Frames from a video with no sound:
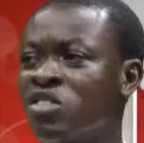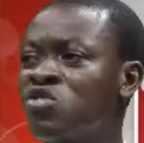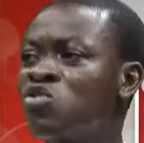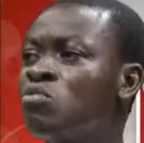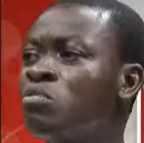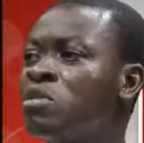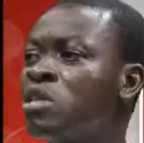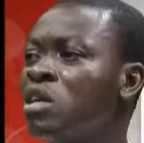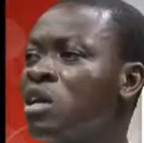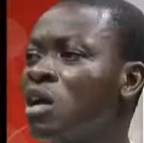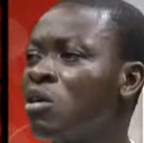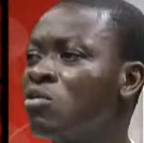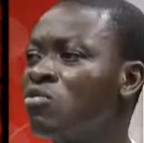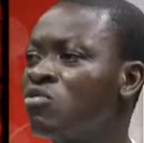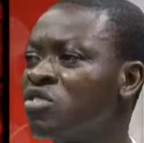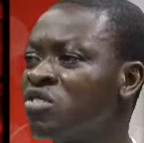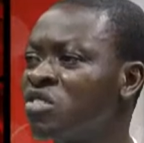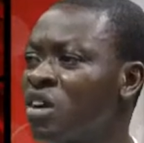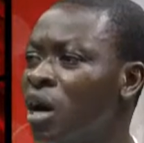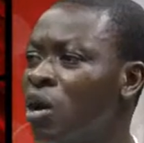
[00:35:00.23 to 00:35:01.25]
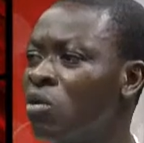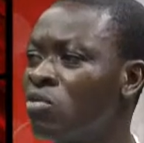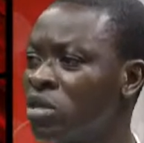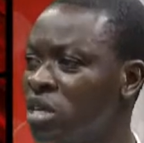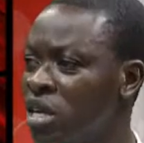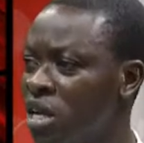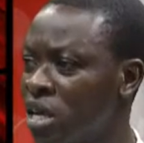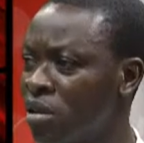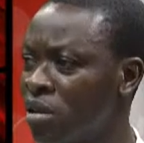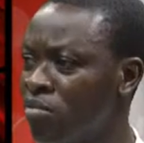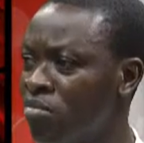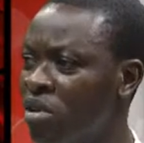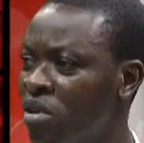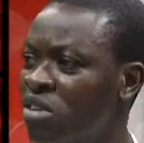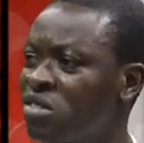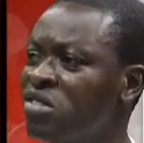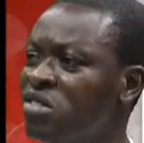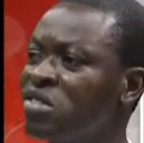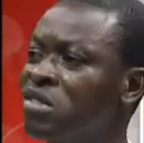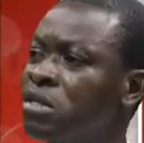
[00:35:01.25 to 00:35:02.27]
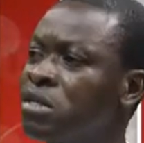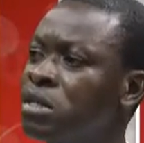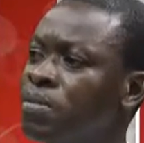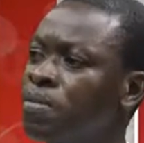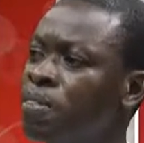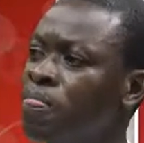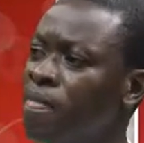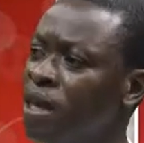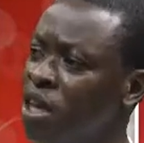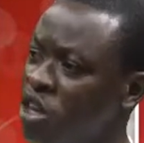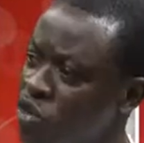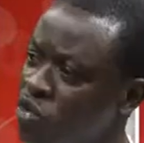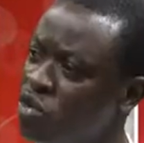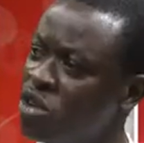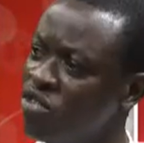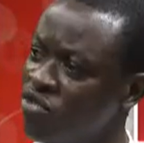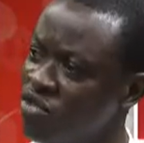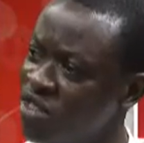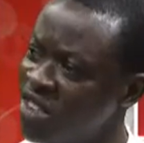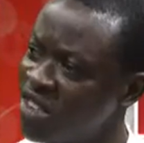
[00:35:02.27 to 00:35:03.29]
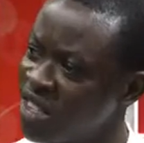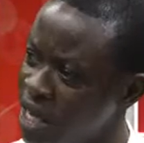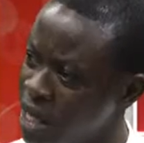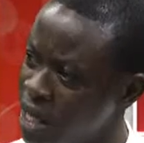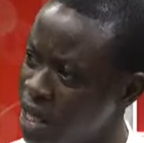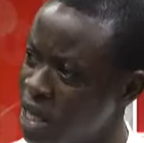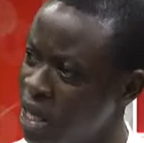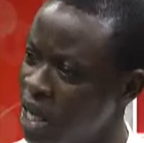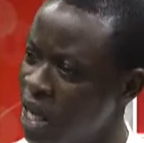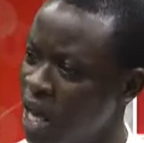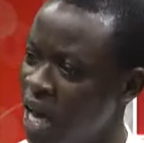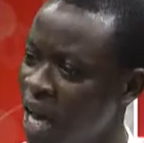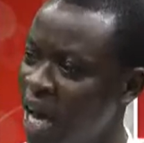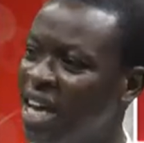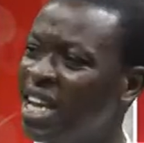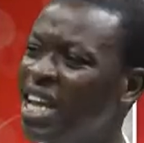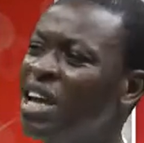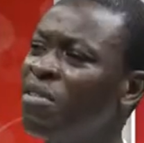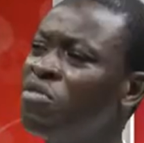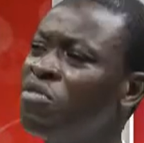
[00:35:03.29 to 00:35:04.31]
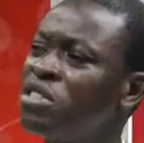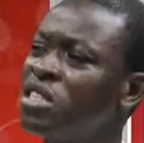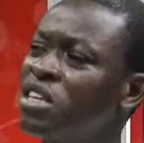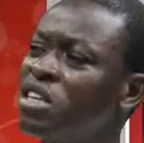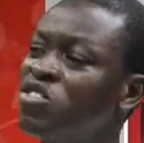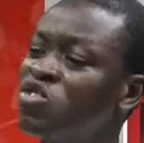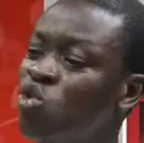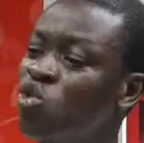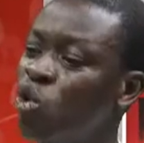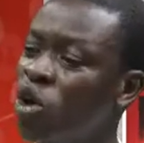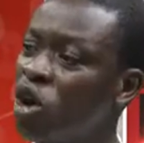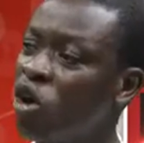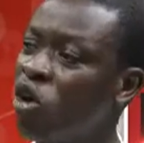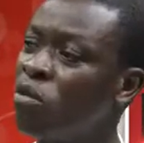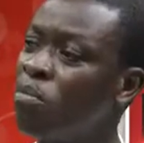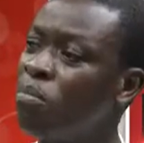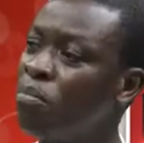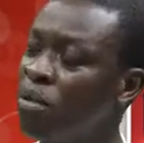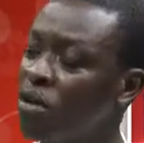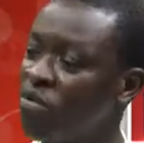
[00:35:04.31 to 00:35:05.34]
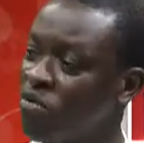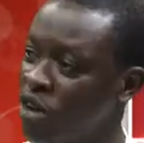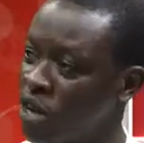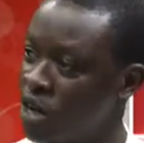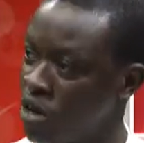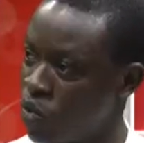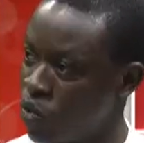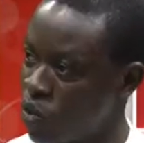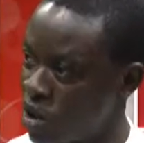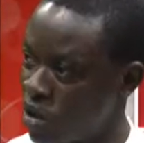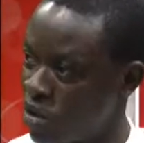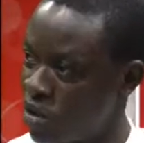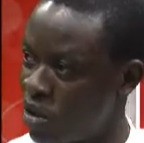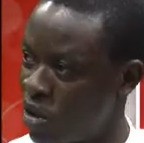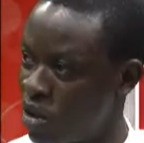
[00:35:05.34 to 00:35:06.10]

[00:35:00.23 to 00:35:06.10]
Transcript: so many countries out there practicing a unitary state and everything is going on perfectly well.